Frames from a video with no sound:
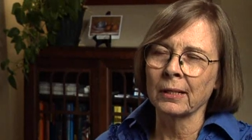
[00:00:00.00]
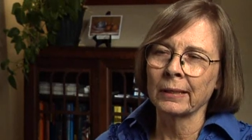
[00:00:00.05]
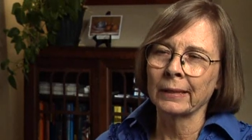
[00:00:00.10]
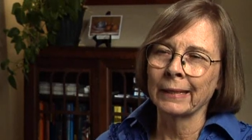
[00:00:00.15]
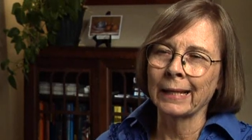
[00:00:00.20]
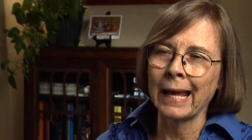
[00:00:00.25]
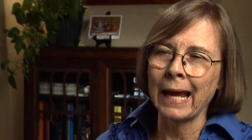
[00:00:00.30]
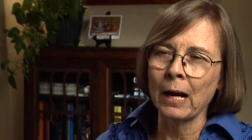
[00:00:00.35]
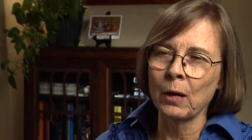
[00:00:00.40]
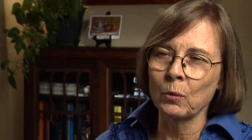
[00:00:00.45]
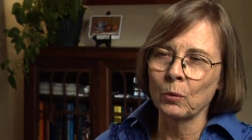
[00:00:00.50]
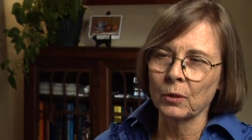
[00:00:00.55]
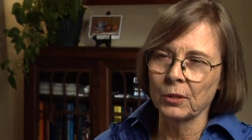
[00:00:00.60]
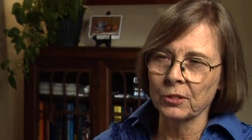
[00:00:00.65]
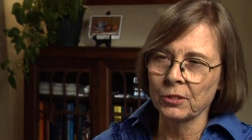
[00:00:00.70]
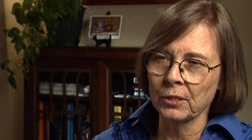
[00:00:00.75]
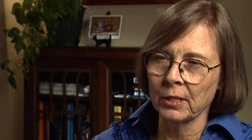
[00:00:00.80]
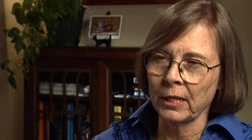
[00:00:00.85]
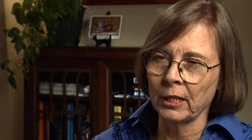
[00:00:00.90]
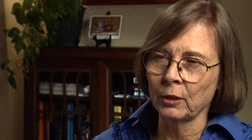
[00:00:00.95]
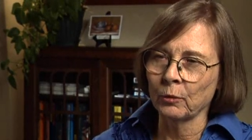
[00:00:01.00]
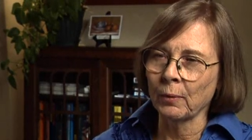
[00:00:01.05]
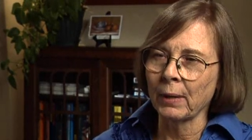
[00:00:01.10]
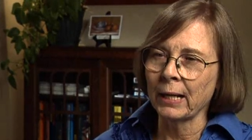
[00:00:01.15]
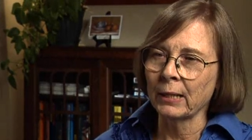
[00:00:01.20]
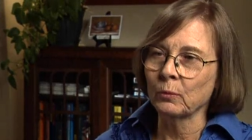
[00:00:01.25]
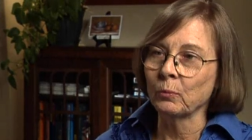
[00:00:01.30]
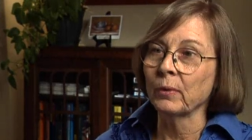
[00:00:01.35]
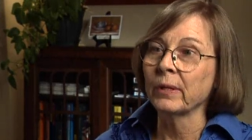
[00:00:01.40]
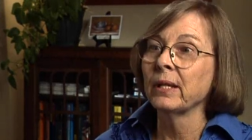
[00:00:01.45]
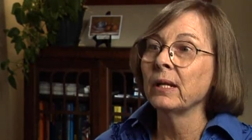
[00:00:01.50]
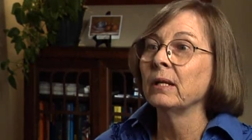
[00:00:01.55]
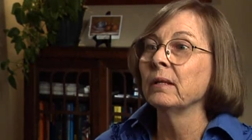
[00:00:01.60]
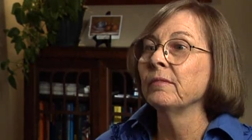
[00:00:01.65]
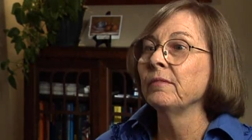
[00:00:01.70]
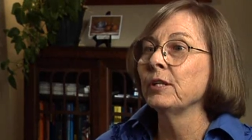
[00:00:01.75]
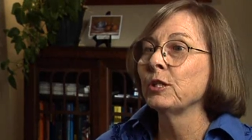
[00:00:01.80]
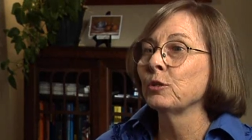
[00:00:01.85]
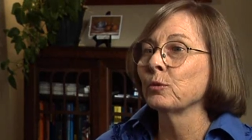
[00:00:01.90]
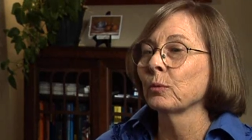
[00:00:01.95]
is allow us to interact with
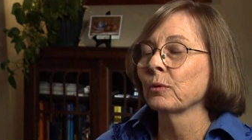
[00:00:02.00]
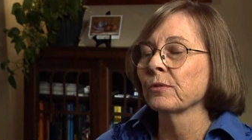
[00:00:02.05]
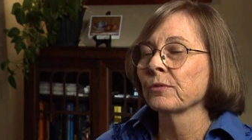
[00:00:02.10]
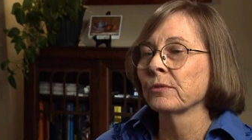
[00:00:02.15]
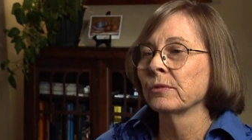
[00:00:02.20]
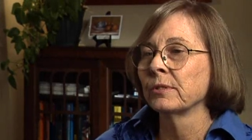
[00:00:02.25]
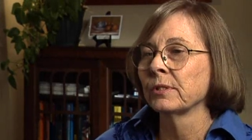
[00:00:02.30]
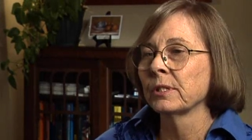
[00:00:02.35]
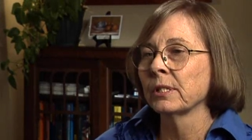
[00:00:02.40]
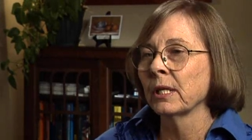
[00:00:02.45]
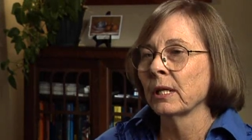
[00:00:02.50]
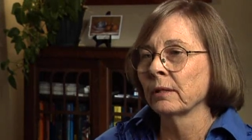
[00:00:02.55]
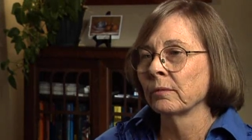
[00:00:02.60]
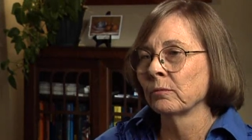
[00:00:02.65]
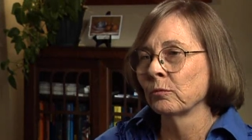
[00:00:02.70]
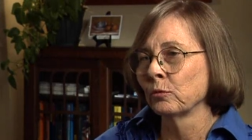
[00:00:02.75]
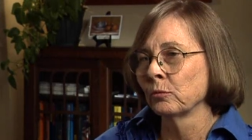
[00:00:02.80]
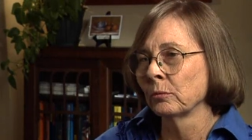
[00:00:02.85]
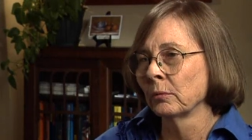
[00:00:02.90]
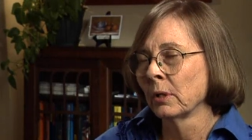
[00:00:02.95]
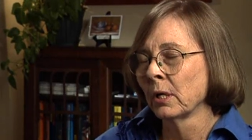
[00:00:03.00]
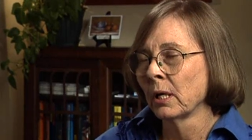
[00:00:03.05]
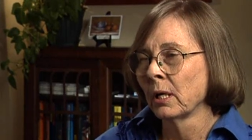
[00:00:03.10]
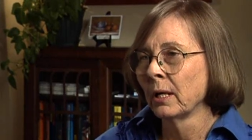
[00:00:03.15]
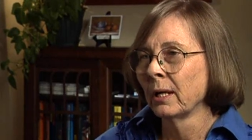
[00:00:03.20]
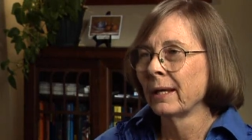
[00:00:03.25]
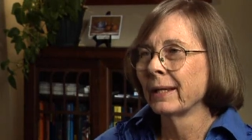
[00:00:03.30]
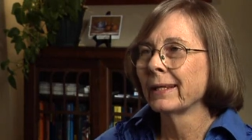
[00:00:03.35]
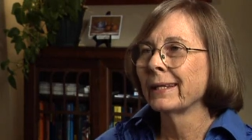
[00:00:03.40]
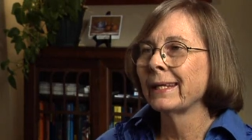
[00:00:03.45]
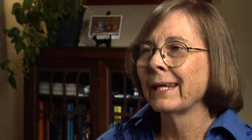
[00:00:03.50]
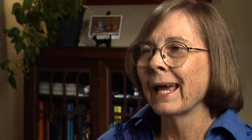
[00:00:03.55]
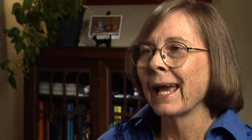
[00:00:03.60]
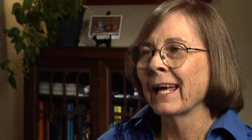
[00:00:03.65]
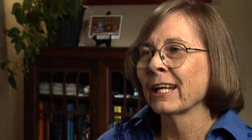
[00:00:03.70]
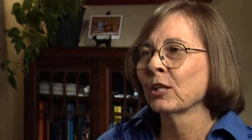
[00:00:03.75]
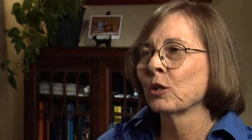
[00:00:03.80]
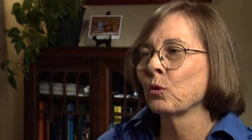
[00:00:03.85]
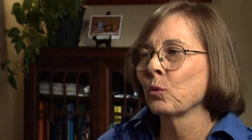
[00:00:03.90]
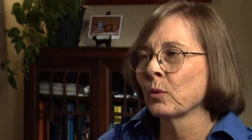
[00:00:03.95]
individuals instead of
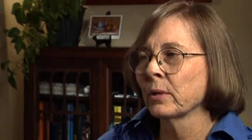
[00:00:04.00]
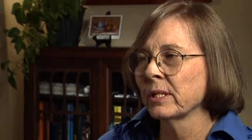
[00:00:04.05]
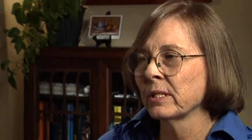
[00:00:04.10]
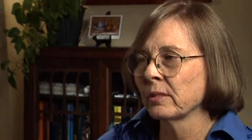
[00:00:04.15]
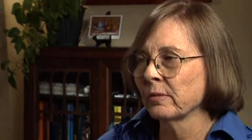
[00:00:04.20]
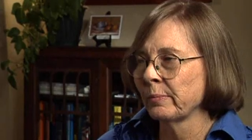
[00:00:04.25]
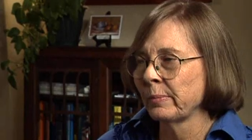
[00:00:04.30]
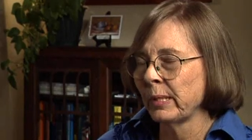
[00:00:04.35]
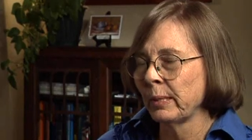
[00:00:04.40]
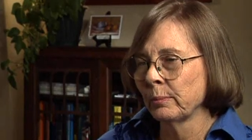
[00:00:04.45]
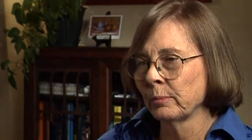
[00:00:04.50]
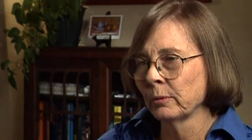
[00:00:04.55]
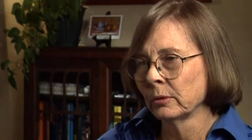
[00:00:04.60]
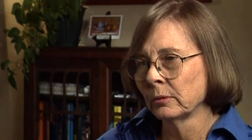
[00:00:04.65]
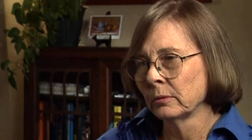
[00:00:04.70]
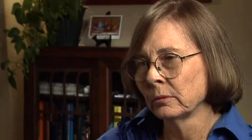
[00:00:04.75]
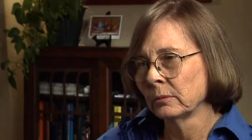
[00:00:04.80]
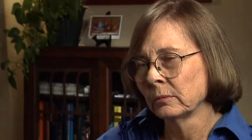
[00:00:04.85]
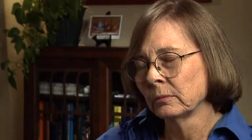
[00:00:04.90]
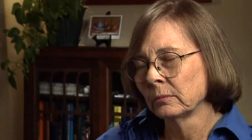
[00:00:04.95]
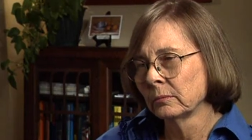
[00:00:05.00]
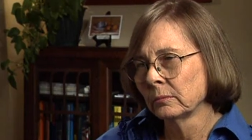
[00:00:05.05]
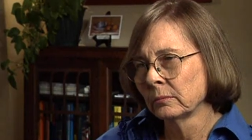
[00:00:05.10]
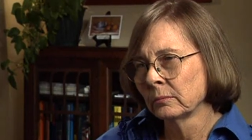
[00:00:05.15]
categories of people.